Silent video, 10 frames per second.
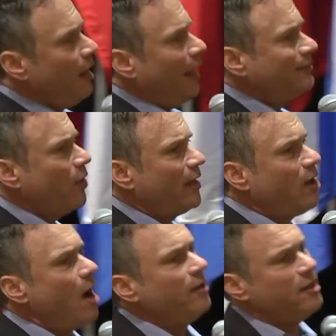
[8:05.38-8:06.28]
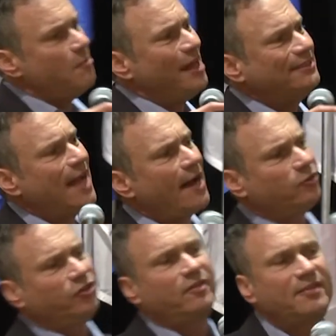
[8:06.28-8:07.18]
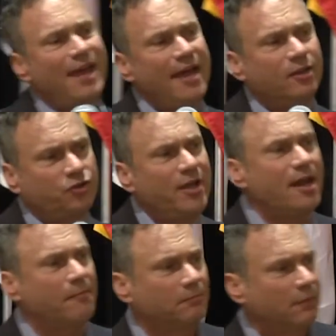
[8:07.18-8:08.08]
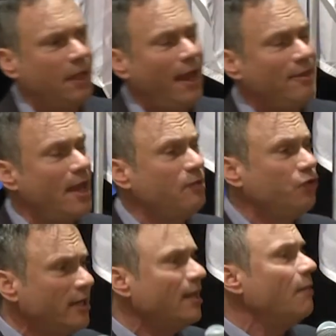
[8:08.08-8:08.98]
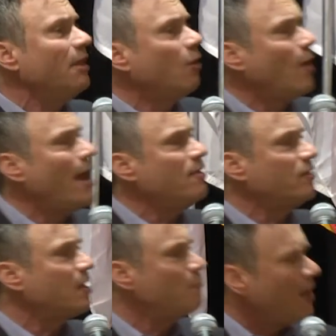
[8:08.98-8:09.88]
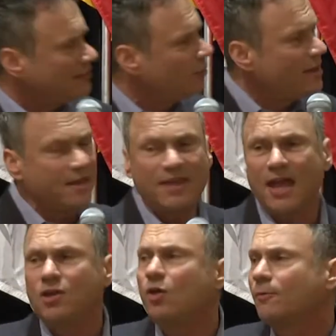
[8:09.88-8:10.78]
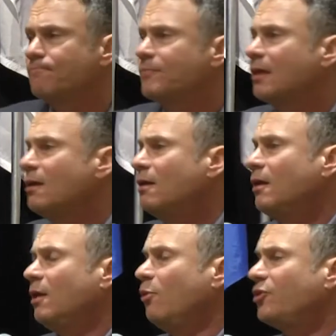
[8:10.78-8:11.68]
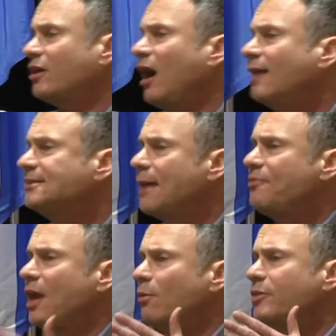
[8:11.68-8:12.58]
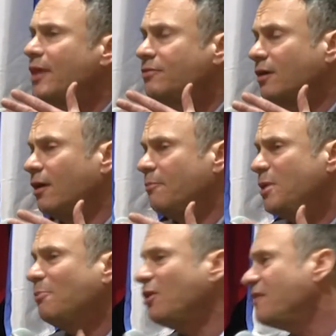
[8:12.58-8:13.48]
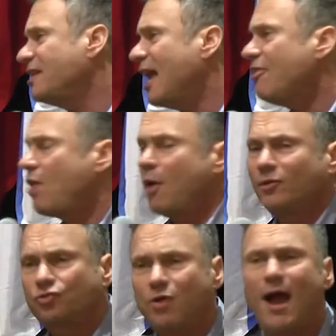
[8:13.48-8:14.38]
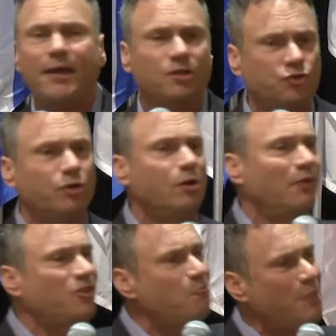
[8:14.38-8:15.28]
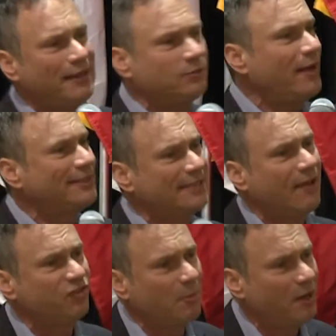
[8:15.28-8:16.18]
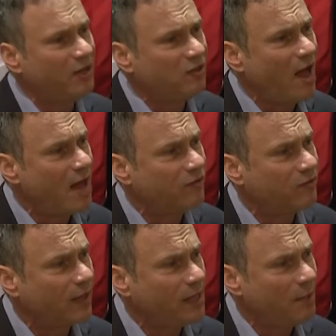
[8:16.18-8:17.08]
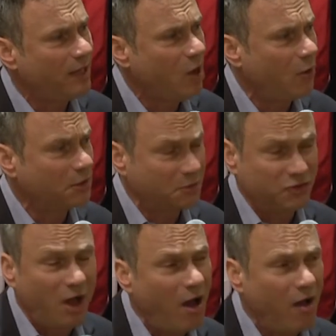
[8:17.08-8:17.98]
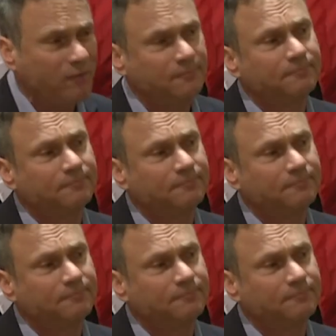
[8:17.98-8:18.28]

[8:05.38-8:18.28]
And so they called in the best doctors of the day to treat him. And they treated him in the way that, the best way that they knew. It was a concept that, that the people of the day thought was tried and true. It was the best way to save somebody's life. Anybody know what it was called?